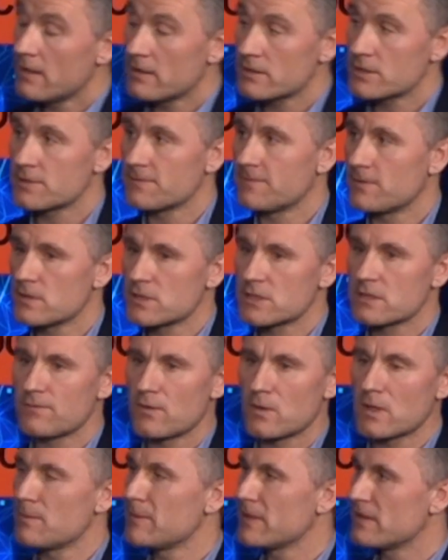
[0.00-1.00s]
Yeah, so first of
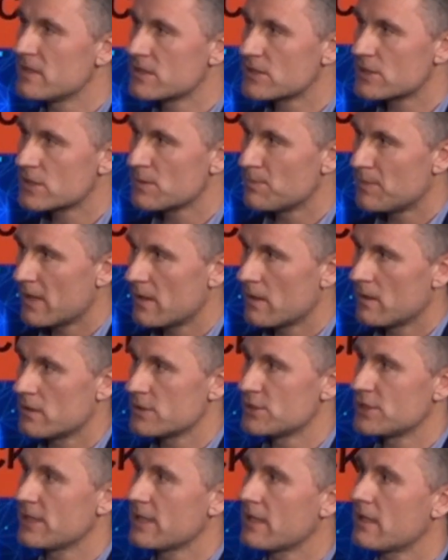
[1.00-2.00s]
all, I mean, this is a
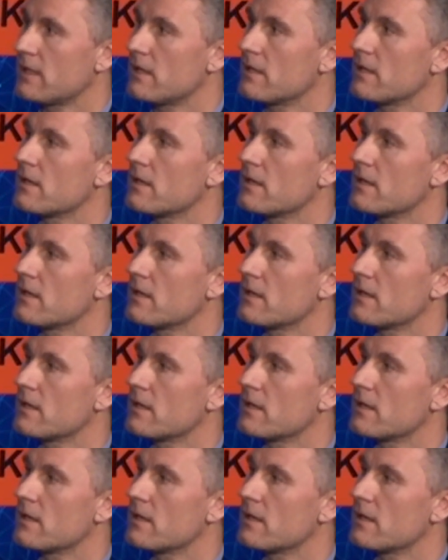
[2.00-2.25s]
biologic,